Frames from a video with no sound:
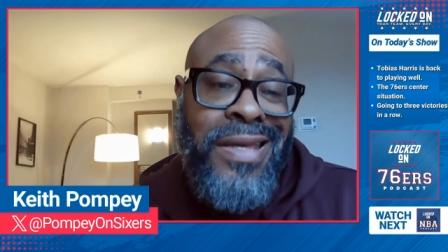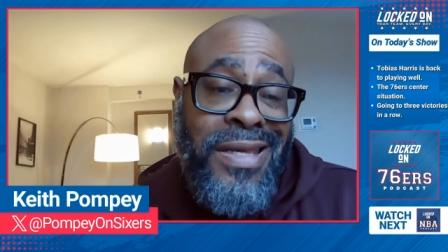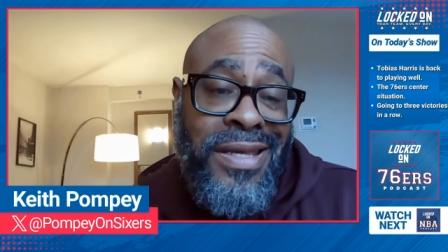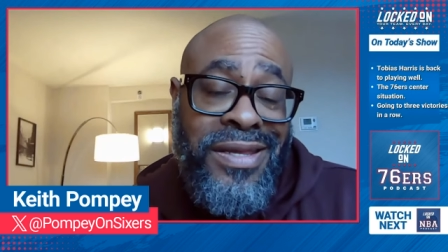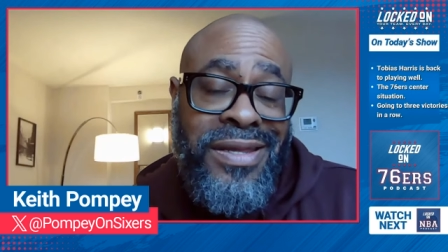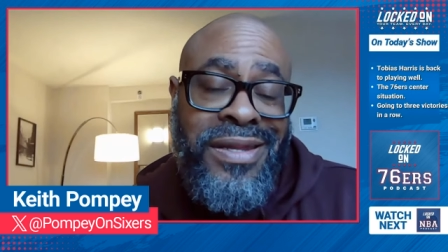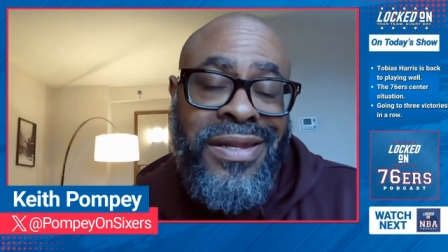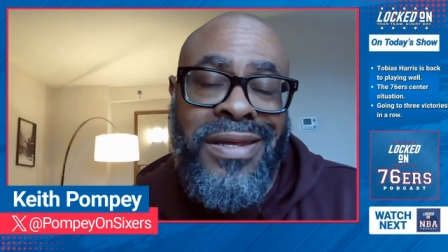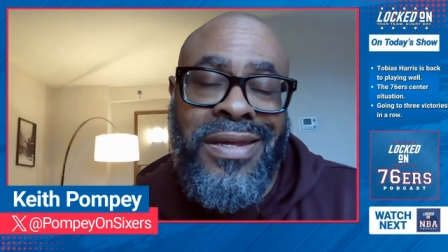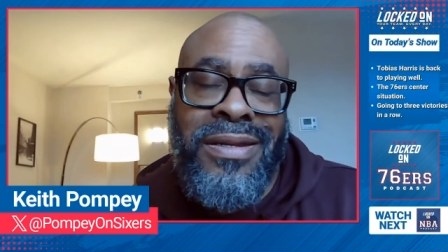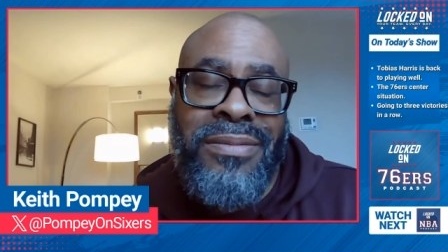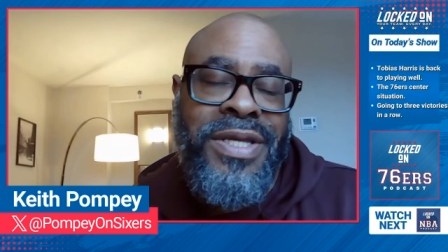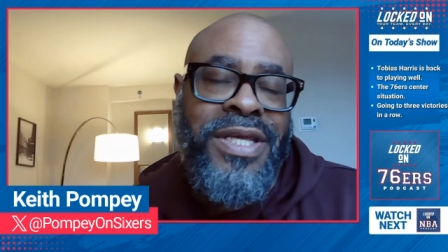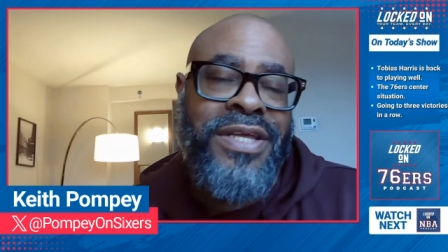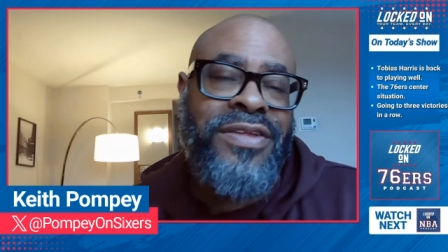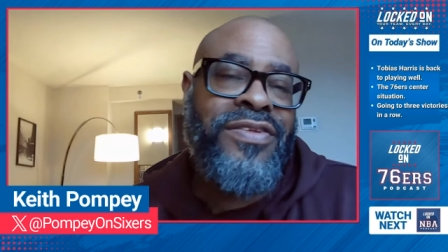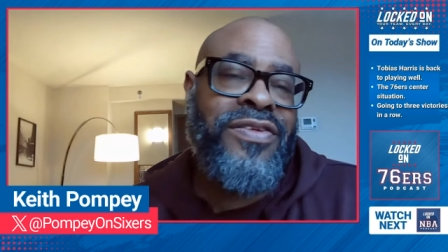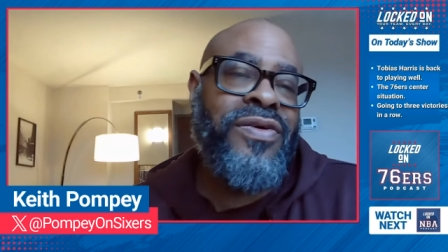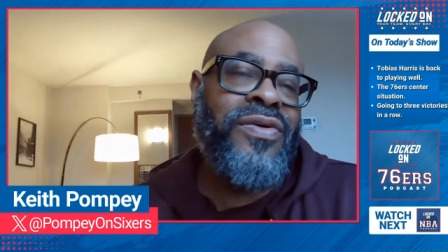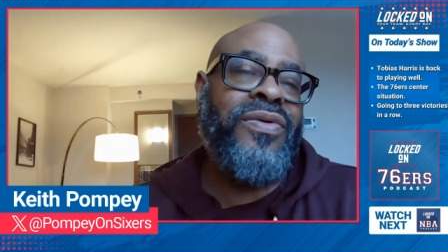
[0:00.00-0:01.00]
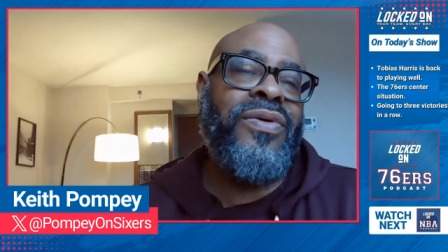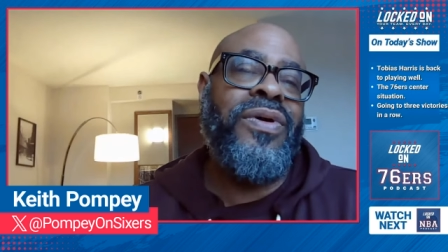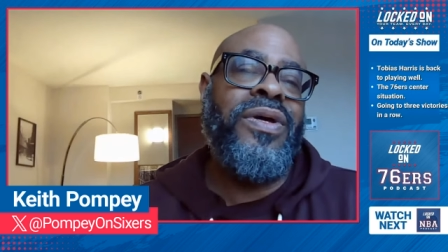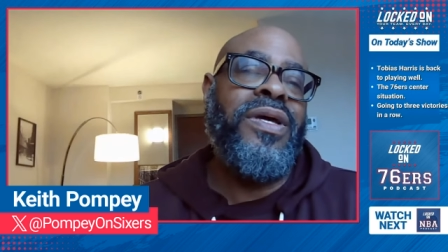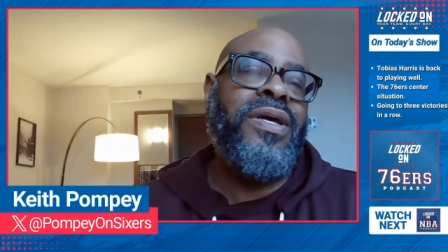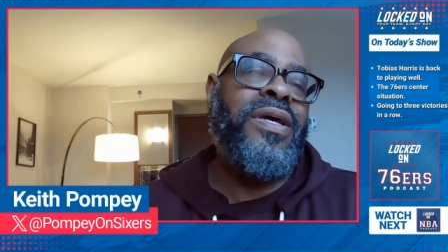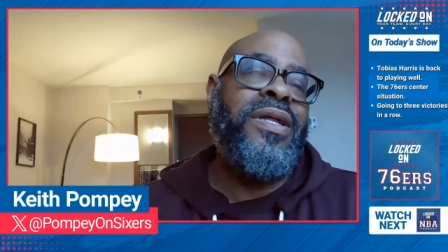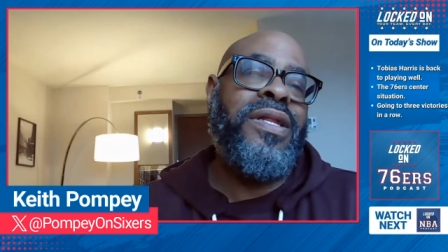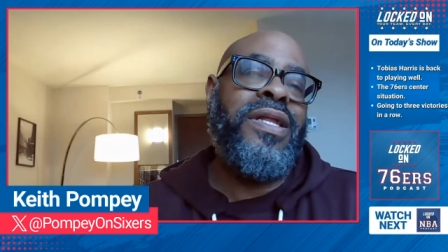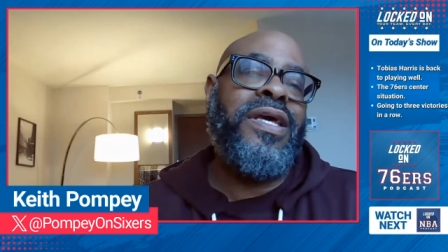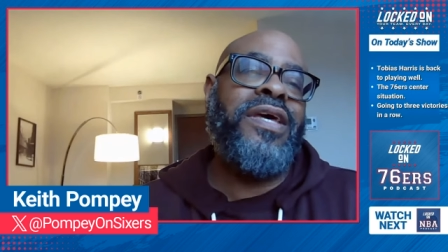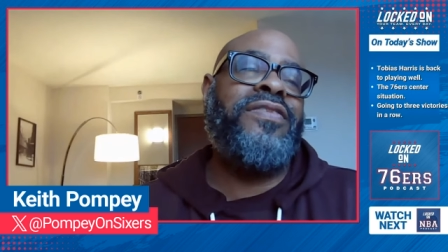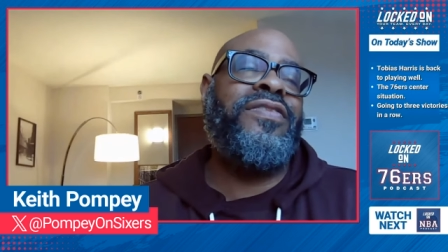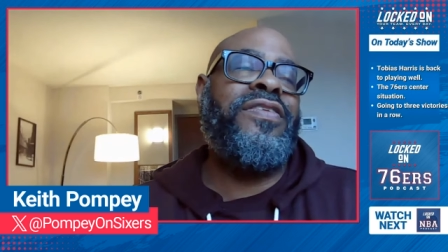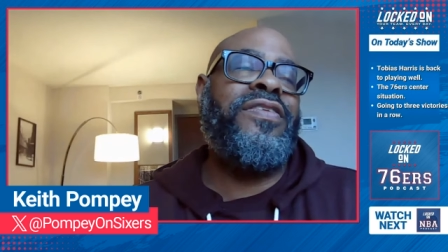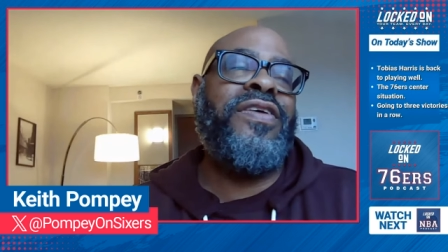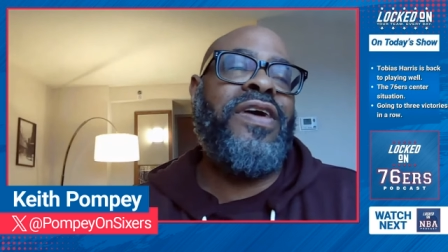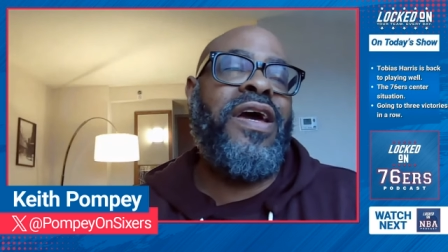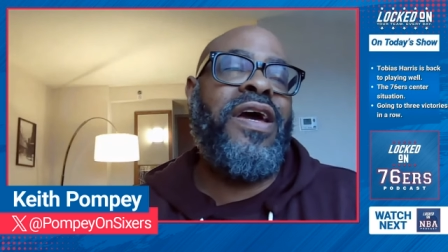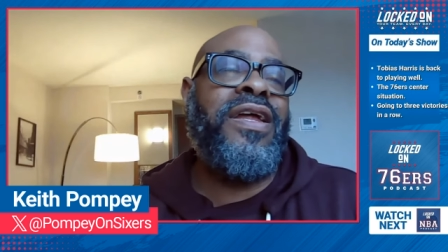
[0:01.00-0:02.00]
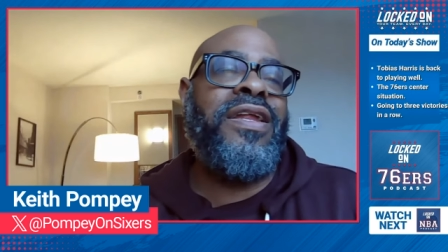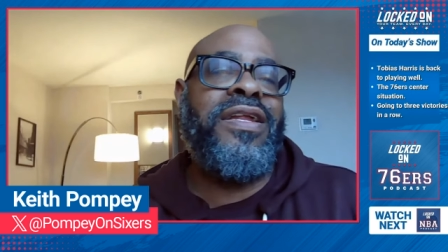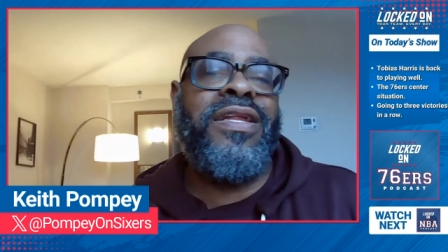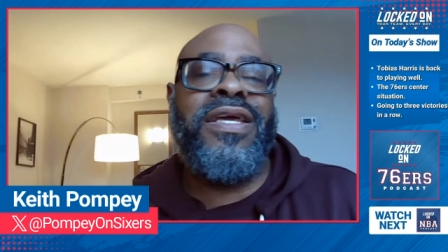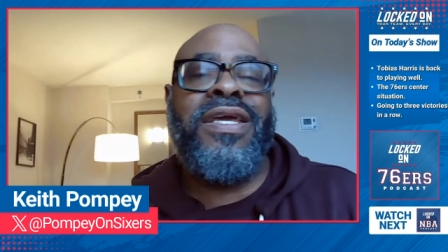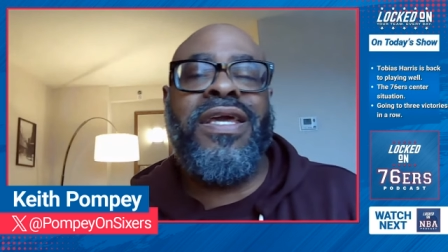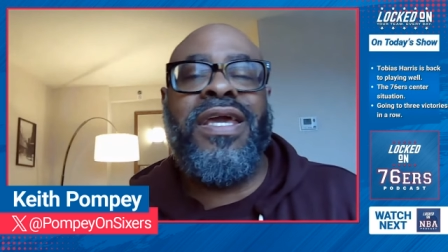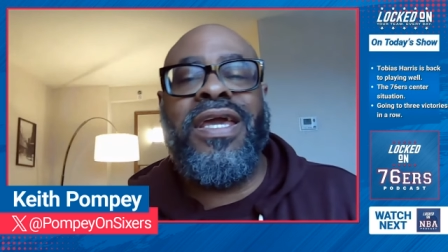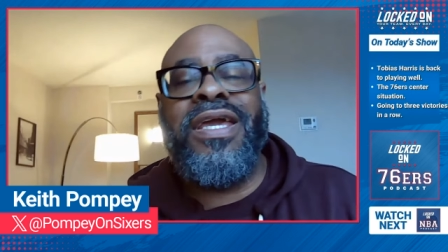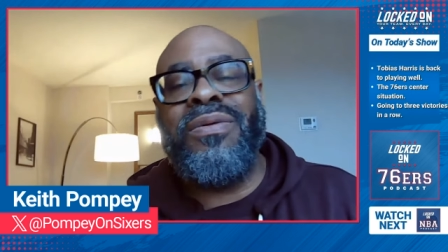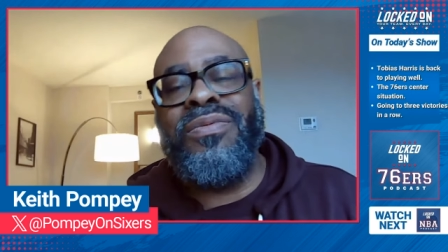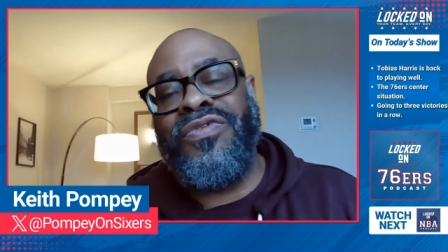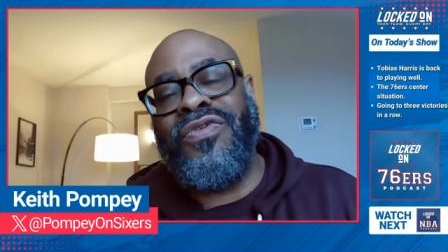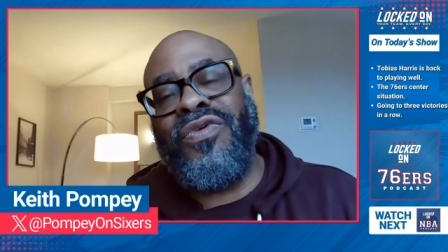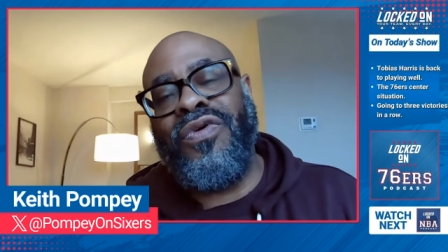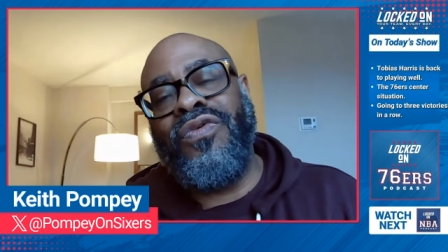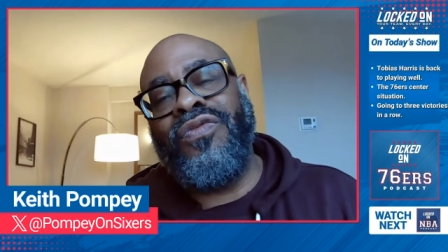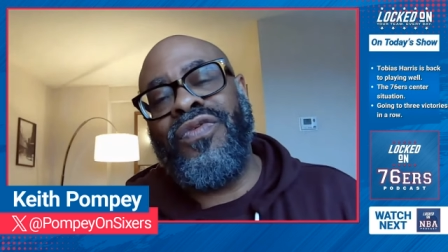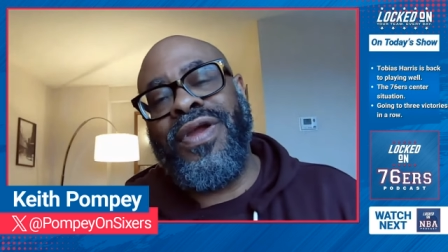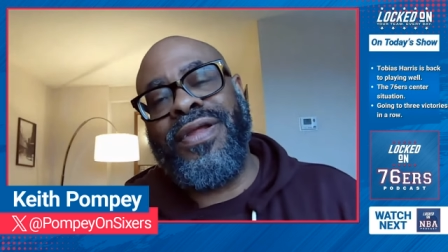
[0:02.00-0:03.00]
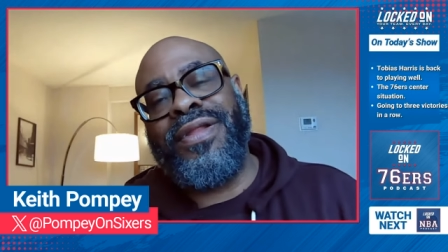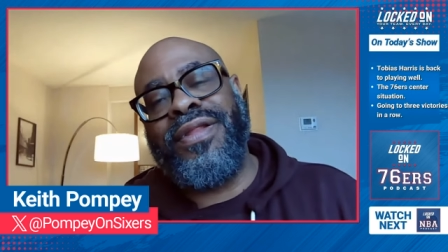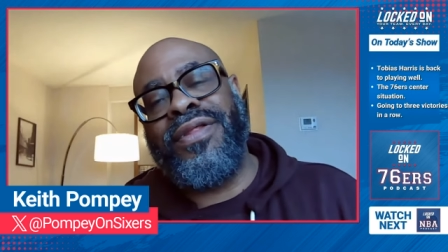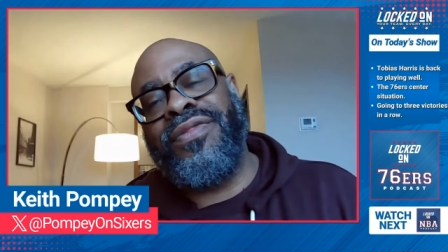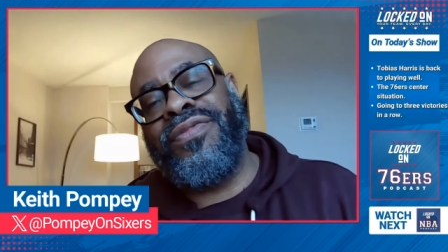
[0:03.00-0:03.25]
You know what I mean? So that's a sign that the game was over at the